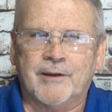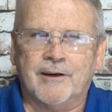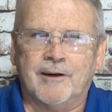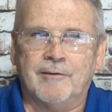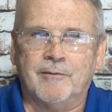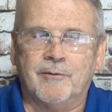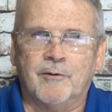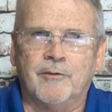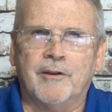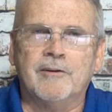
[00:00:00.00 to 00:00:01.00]

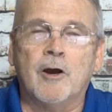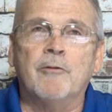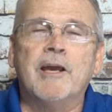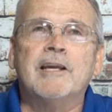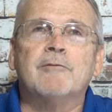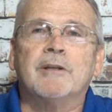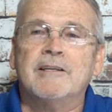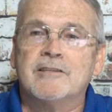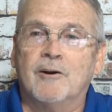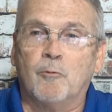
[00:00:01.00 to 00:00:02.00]
They could
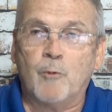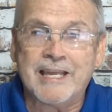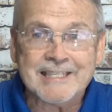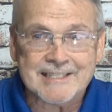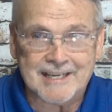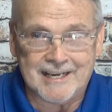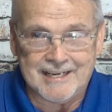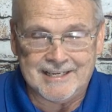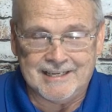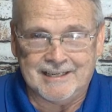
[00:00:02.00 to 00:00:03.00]
release it on
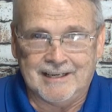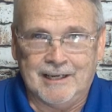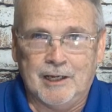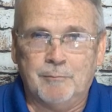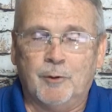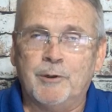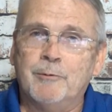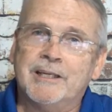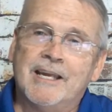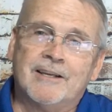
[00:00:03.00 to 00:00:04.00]
Wednesday, but we
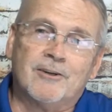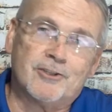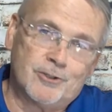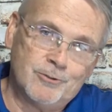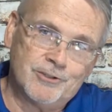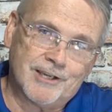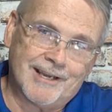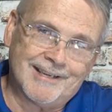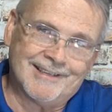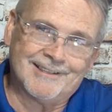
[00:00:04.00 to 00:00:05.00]
would get it on
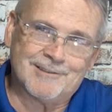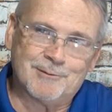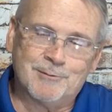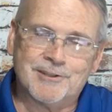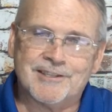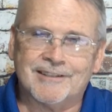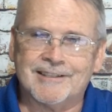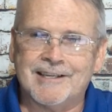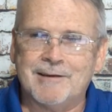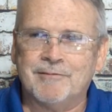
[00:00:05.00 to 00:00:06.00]
Tuesday because we were still
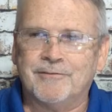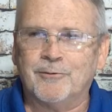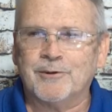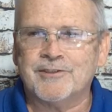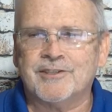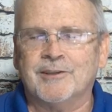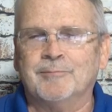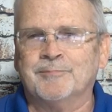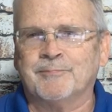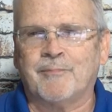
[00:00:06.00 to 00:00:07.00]
a day before.
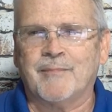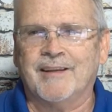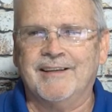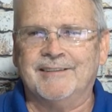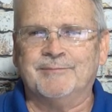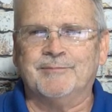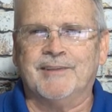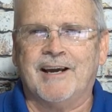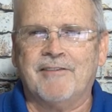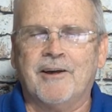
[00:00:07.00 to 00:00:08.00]
So yeah.
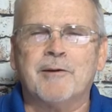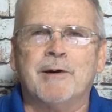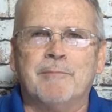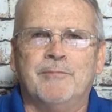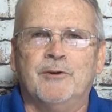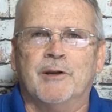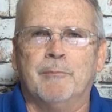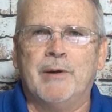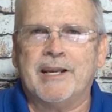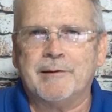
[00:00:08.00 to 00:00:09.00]
I thought about doing a
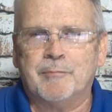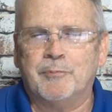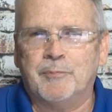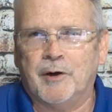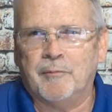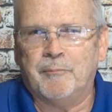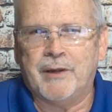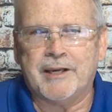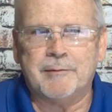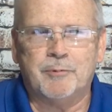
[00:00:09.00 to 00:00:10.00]

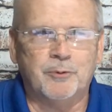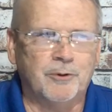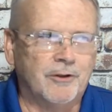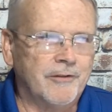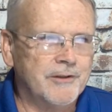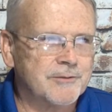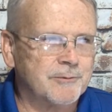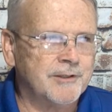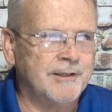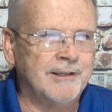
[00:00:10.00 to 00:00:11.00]
betting pool on this
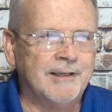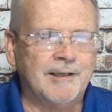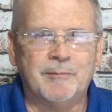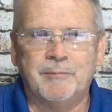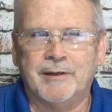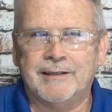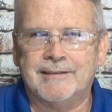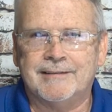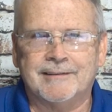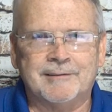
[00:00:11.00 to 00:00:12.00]
one,
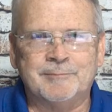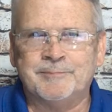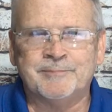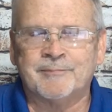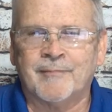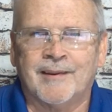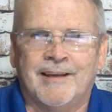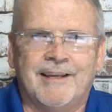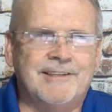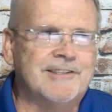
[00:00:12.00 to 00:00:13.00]
but
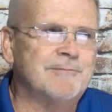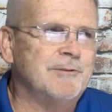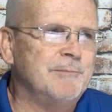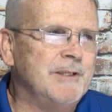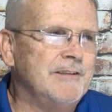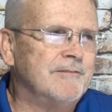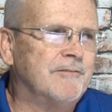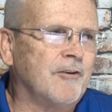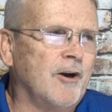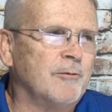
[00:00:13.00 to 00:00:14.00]
it just would be
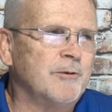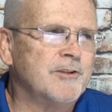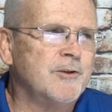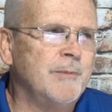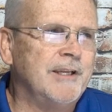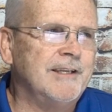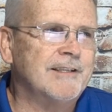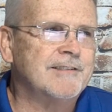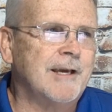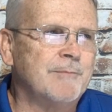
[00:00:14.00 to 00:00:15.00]
fraught with too many
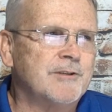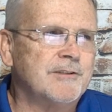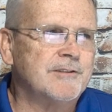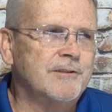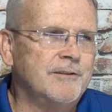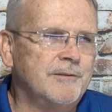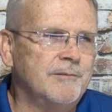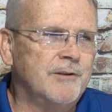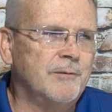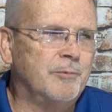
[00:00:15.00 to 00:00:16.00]
exceptions to
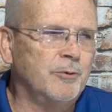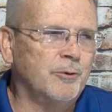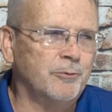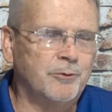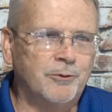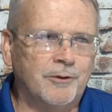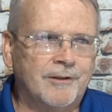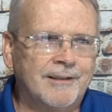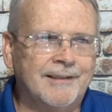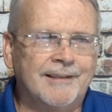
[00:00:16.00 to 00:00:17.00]
the pool
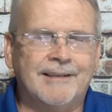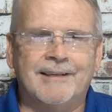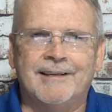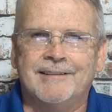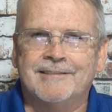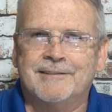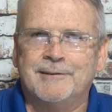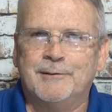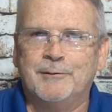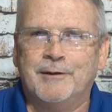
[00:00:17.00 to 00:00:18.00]
rule as
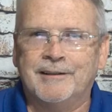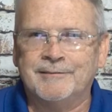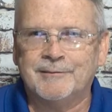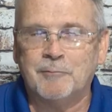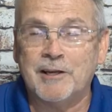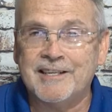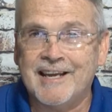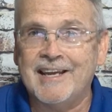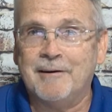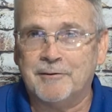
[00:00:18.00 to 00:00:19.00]
to what
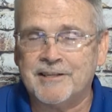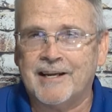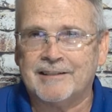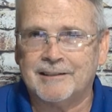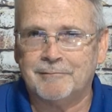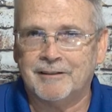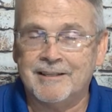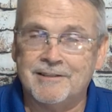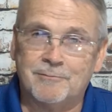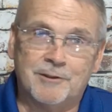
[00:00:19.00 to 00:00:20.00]
day it was actually
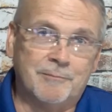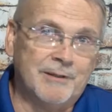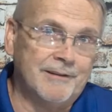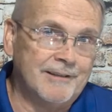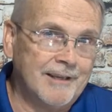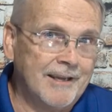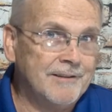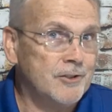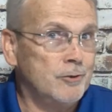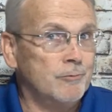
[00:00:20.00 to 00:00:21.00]
released. Would it be the day
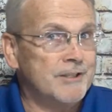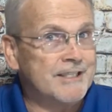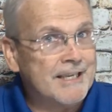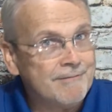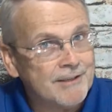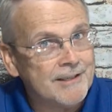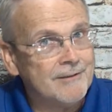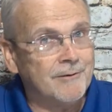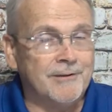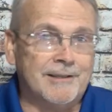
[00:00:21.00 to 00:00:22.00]
that you received
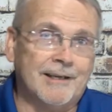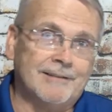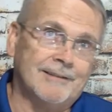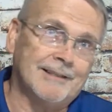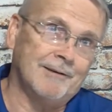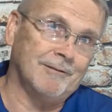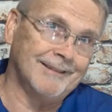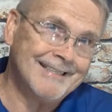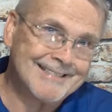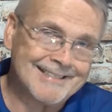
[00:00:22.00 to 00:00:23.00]
it or the day that they
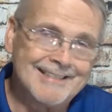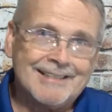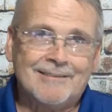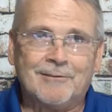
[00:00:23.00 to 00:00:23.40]
released it,